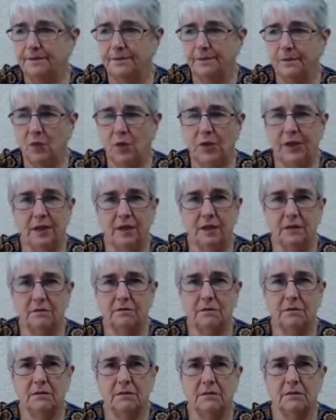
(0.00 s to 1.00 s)
without
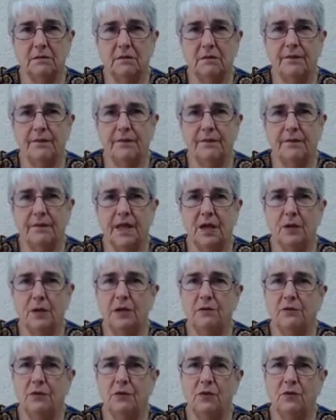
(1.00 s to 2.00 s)

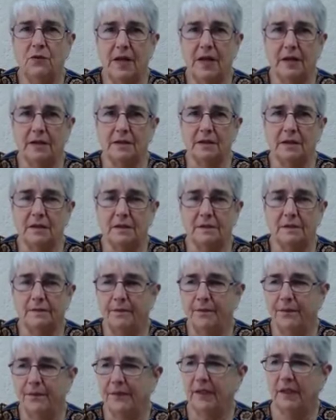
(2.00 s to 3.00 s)
knowing the full facts
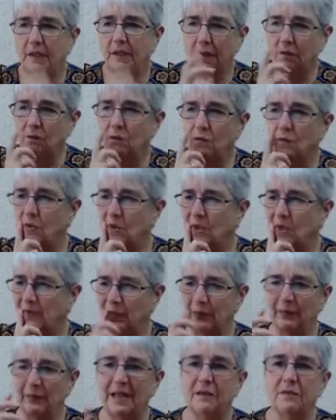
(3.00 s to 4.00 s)
and
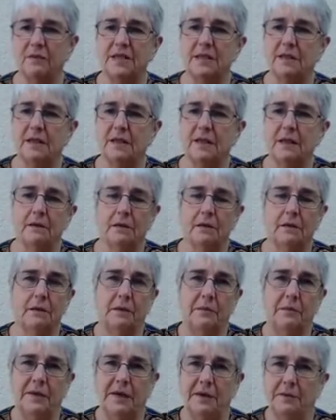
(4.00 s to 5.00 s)
having made a mistake
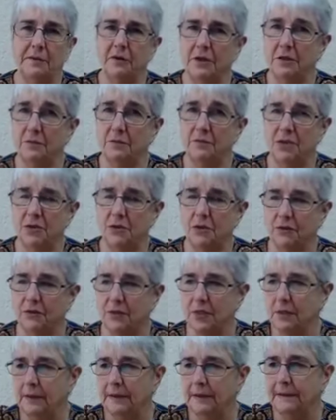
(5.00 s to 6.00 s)
by what he
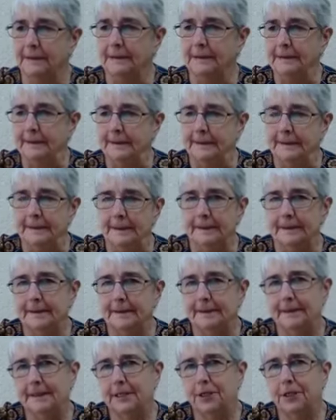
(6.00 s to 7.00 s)
observes.
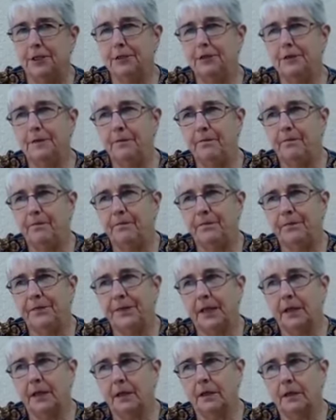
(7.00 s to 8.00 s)
So
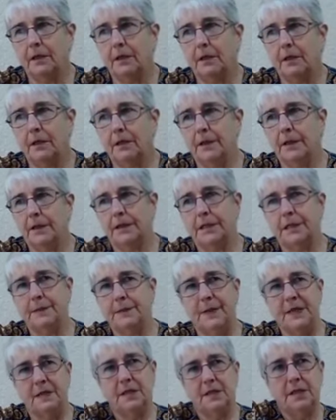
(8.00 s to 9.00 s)

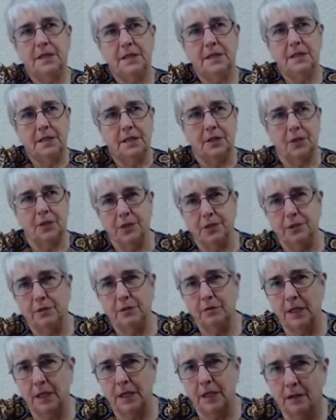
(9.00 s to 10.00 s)
speeches and
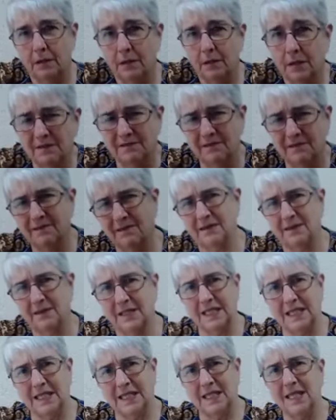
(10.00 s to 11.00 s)
who
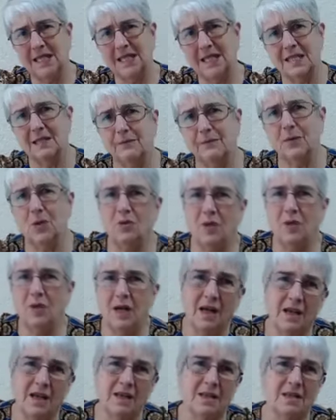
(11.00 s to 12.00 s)
states them, who
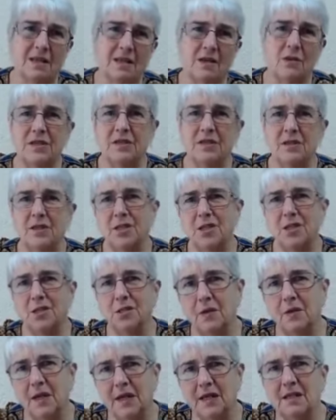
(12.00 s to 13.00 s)
asks questions,
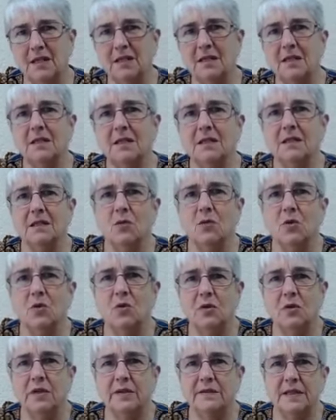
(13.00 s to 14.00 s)
who answers them,
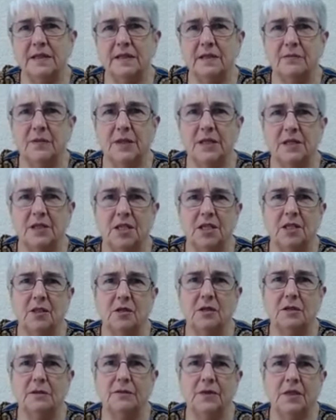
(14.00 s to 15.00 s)
all give us a picture
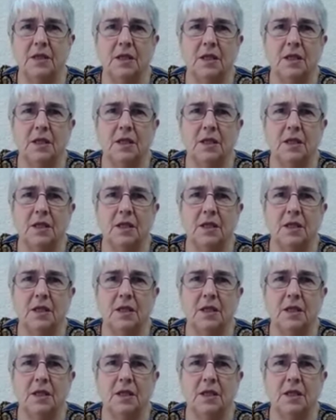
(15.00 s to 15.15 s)
of